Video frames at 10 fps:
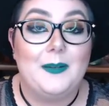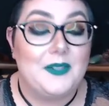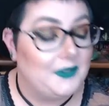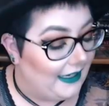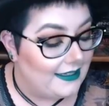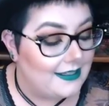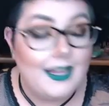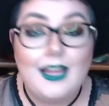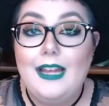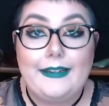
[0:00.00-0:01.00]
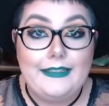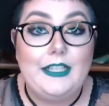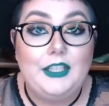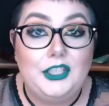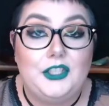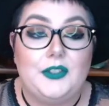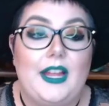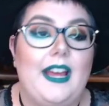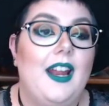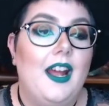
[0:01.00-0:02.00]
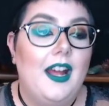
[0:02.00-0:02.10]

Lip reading: So yes, continue to do that.